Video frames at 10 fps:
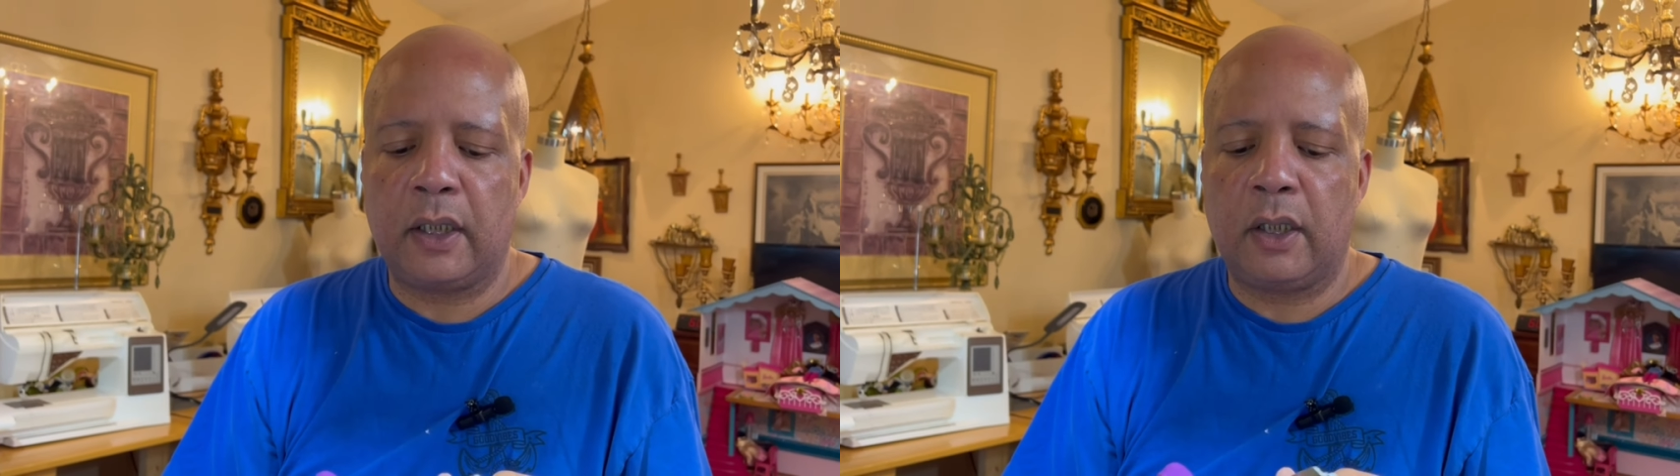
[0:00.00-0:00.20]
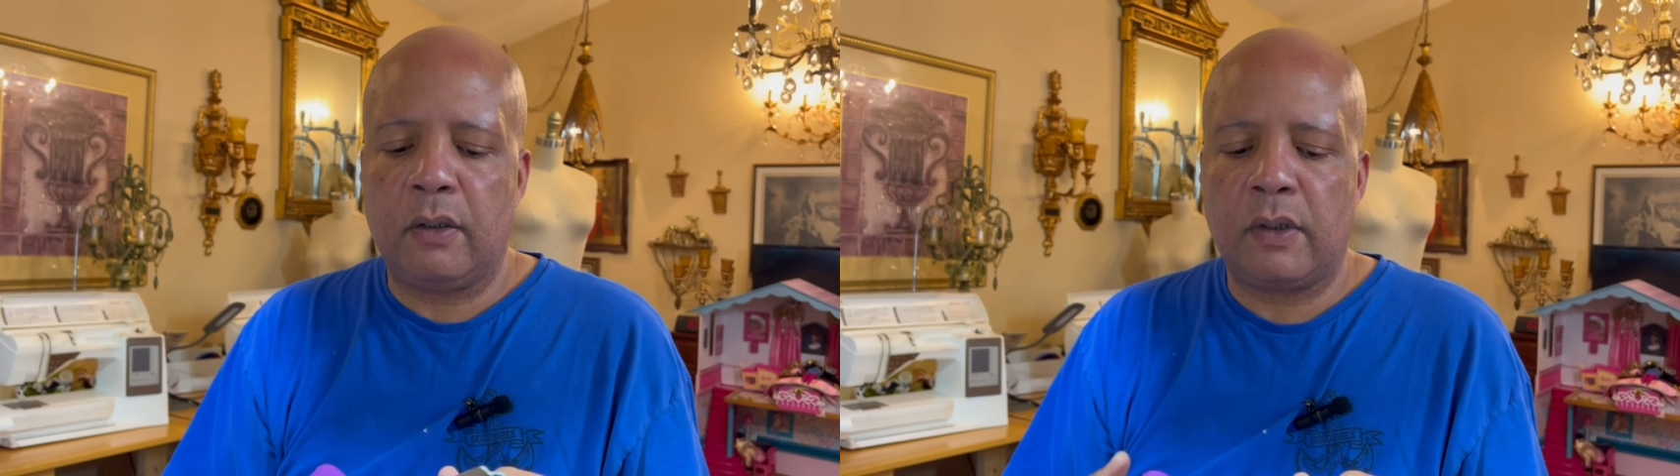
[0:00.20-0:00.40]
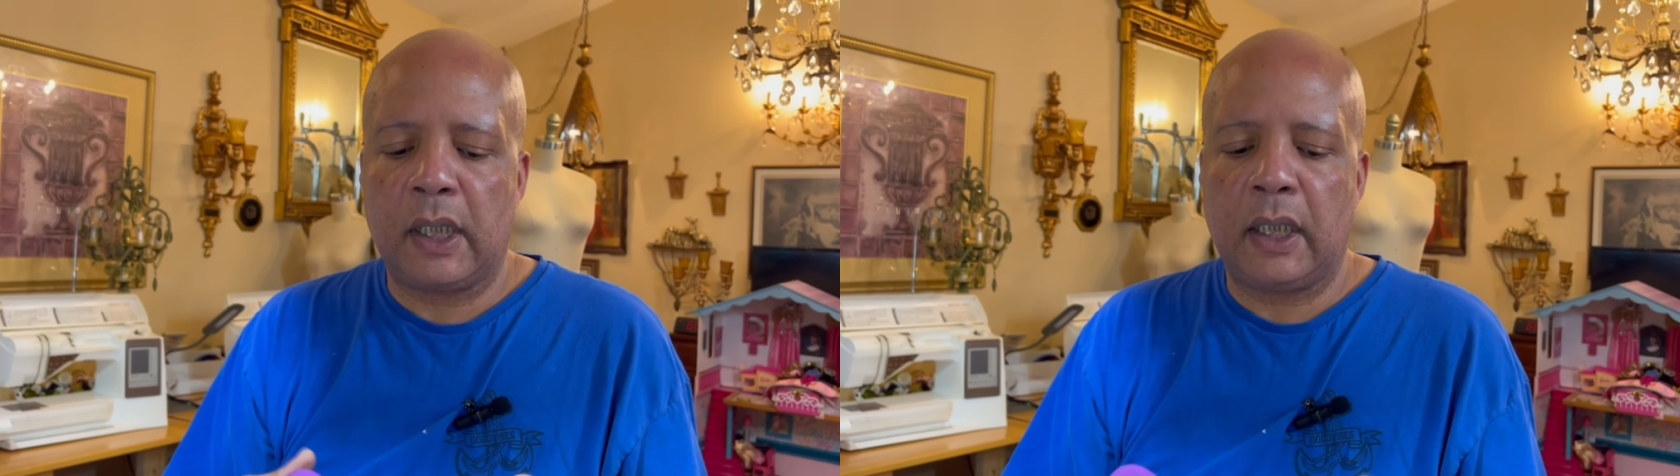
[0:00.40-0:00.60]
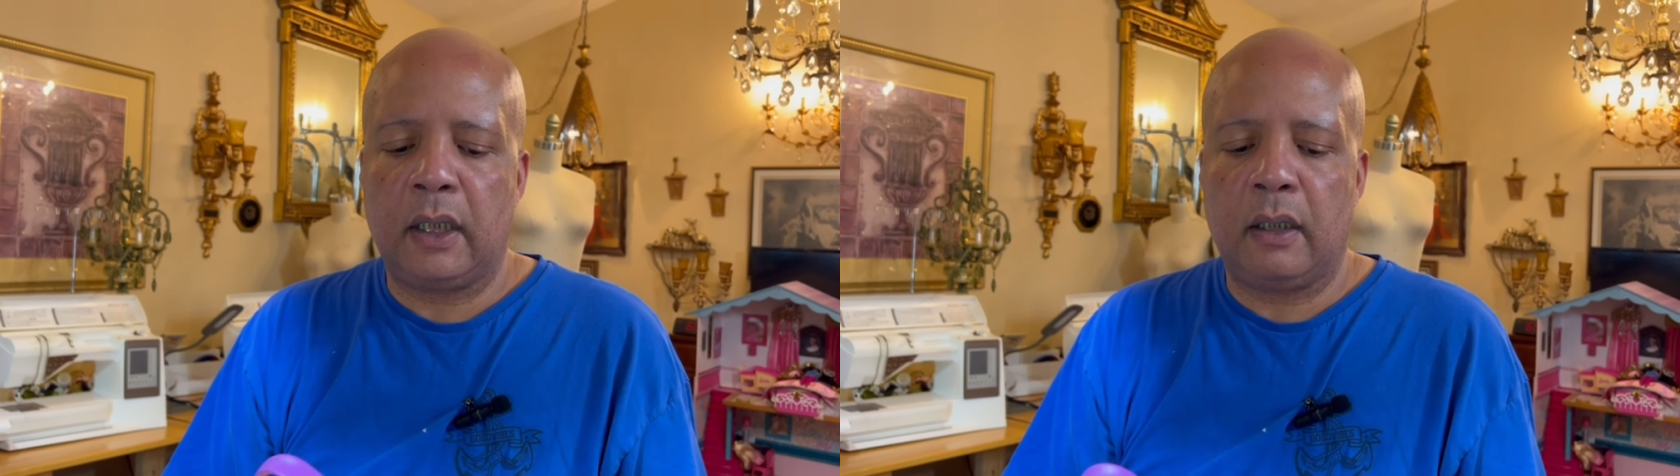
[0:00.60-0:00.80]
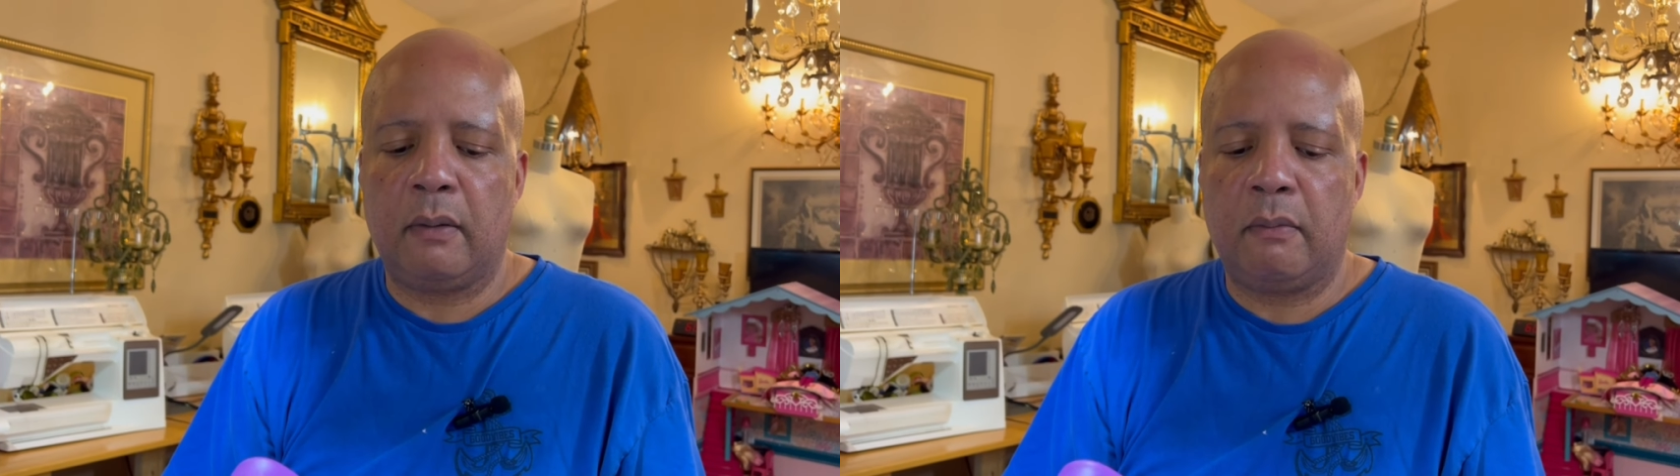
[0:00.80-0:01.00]

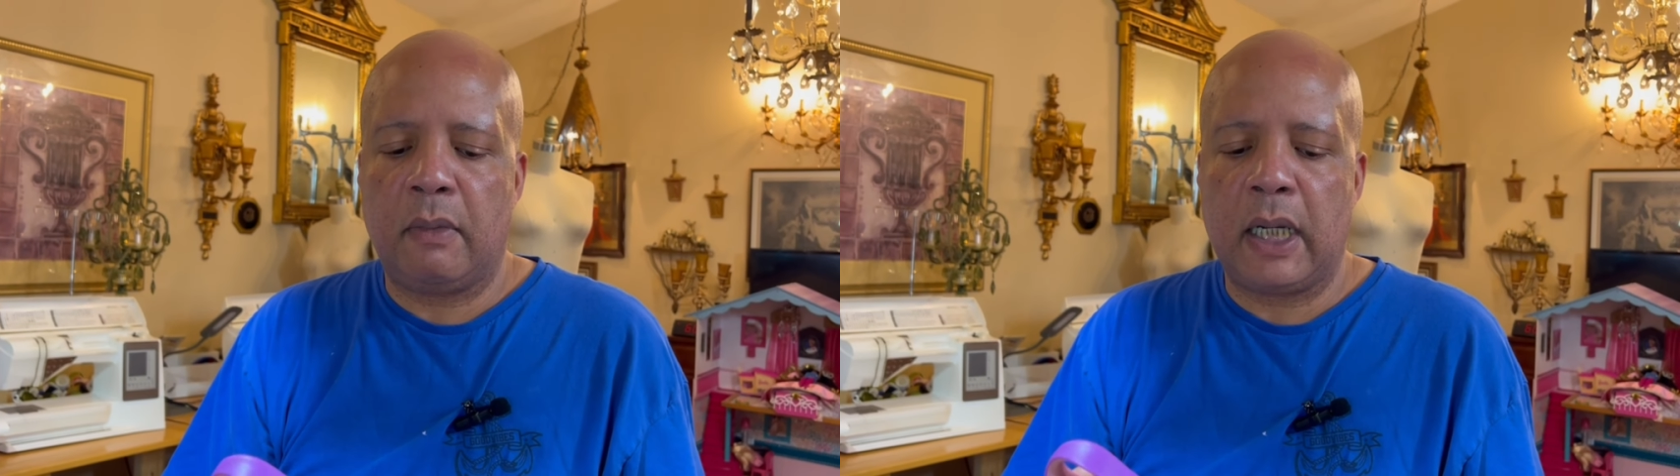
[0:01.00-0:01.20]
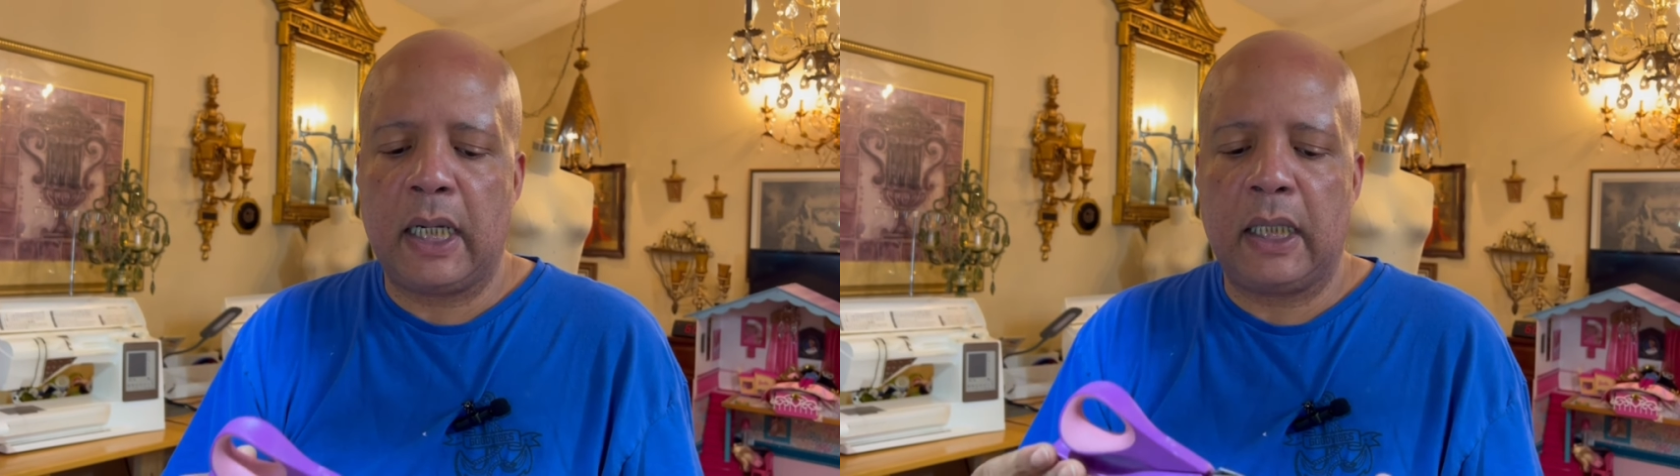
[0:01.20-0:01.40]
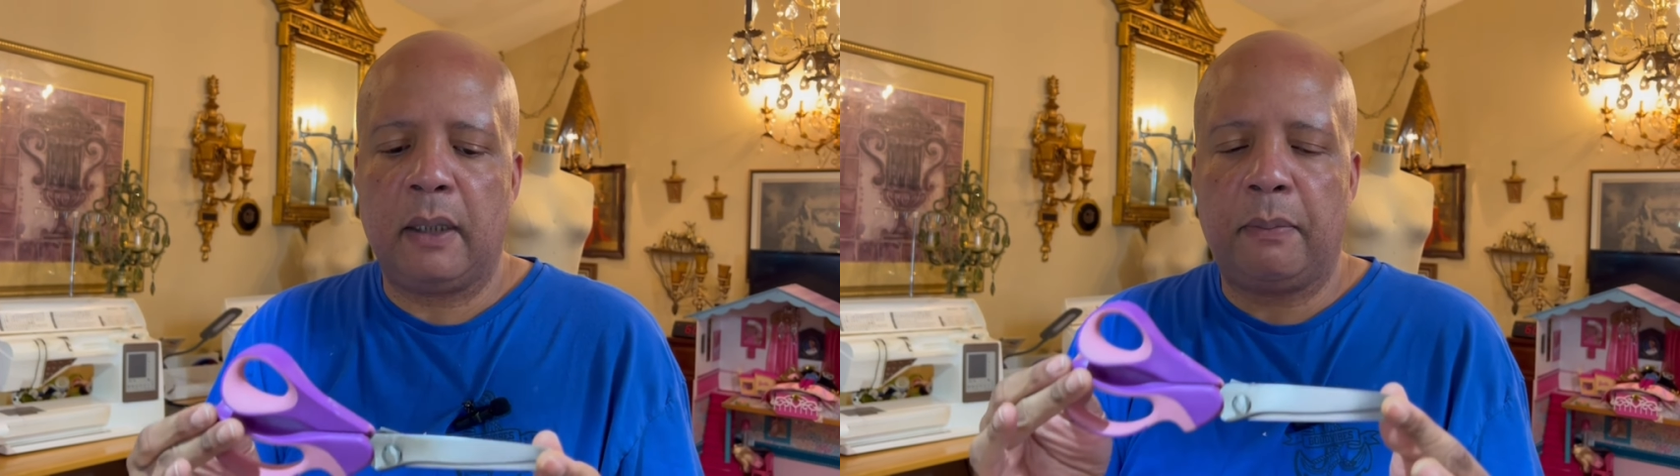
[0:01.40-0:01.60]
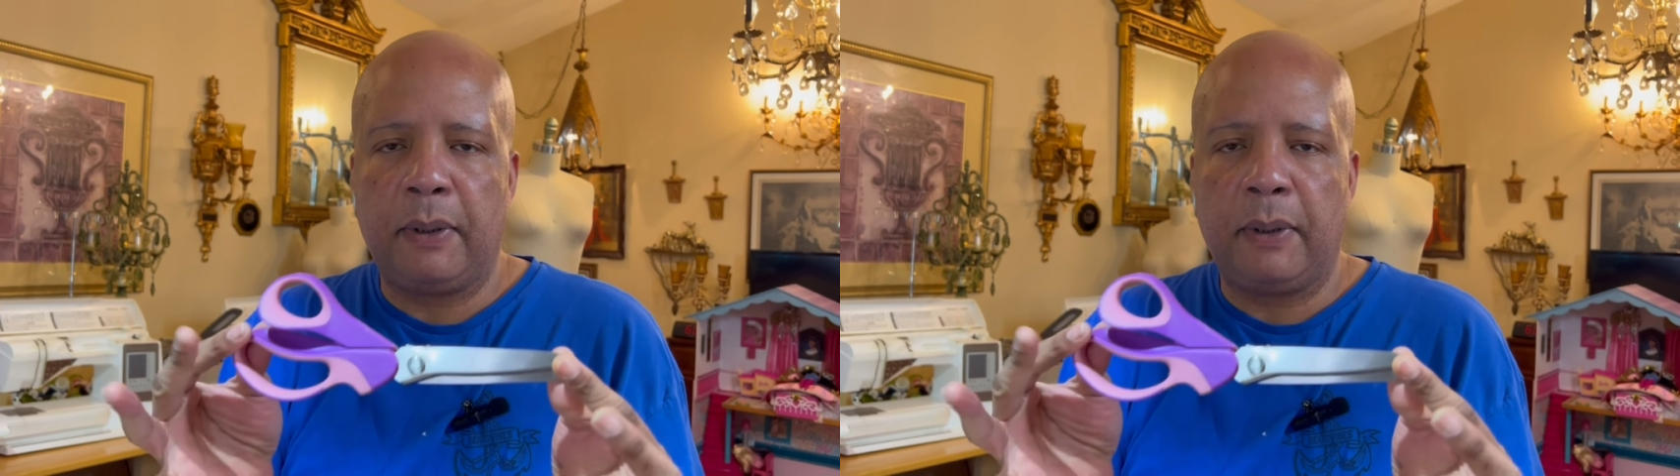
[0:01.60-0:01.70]
using my